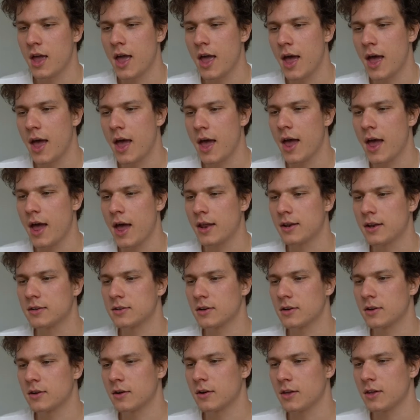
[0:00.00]
And
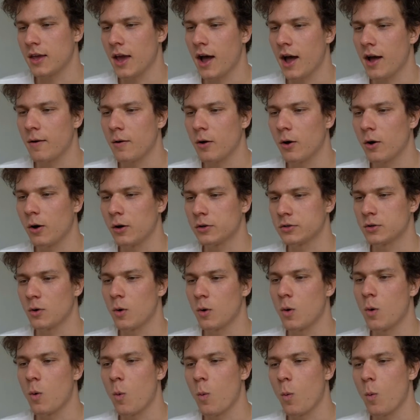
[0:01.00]
yeah,
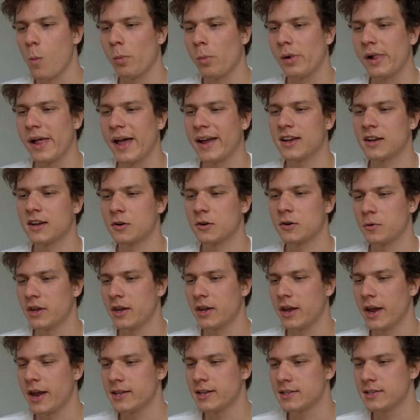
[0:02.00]
also black
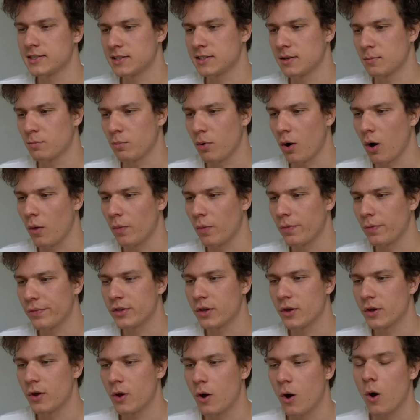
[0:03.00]
regains the pawn
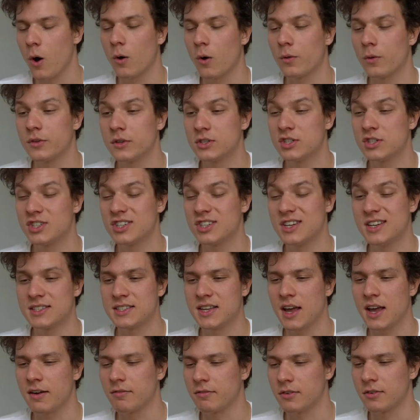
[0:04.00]
on
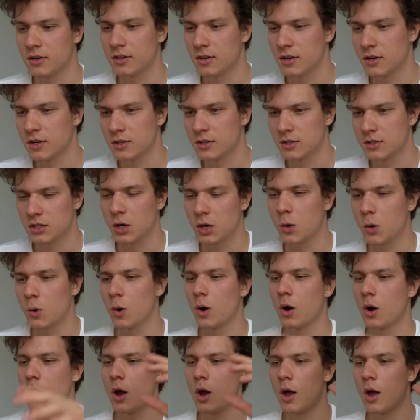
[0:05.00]
g7. So
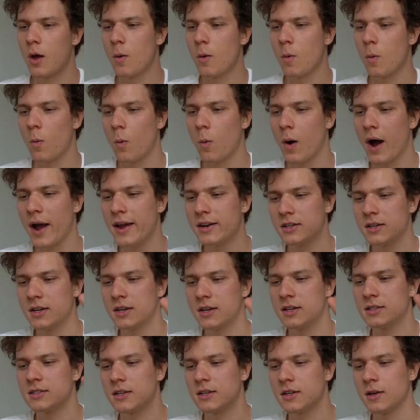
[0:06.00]
white
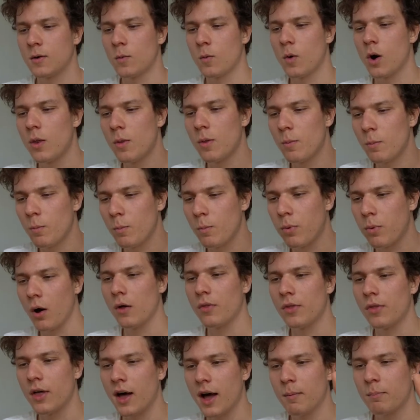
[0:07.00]
is one
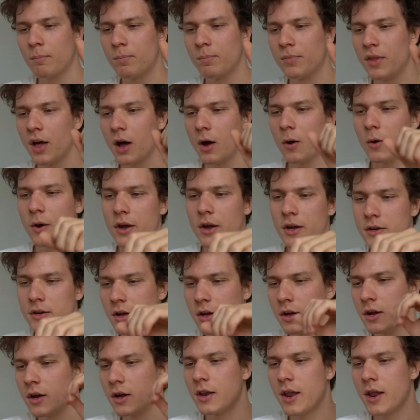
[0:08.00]
pawn up now in
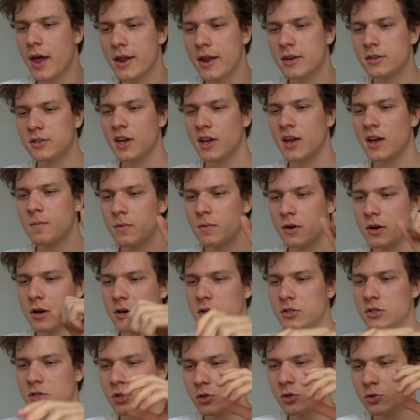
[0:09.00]
an endgame, but there
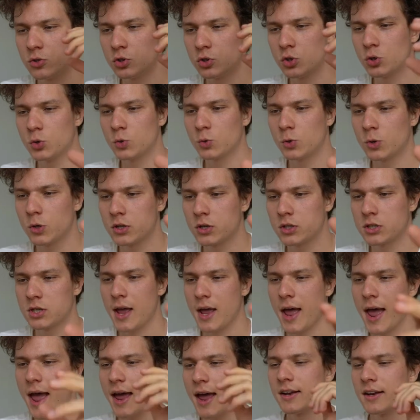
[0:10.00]
are still two rooks
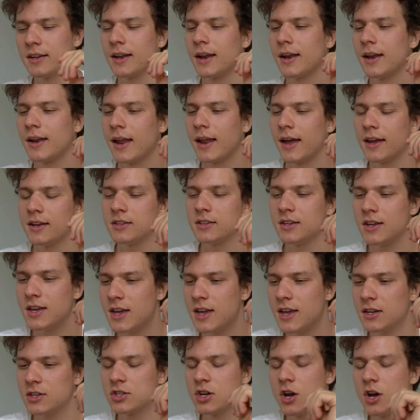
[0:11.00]
and a knight
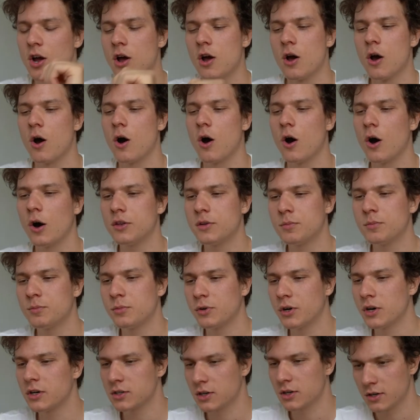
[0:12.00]
each on the
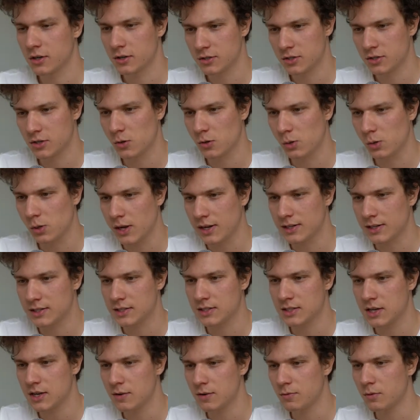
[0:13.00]
board. So let's
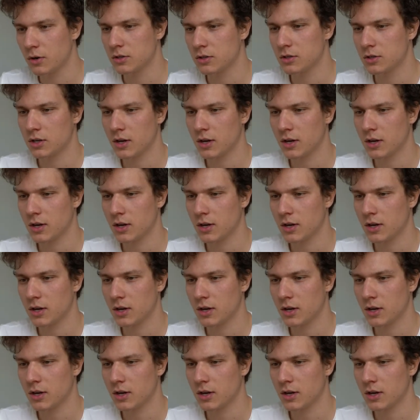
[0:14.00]
see what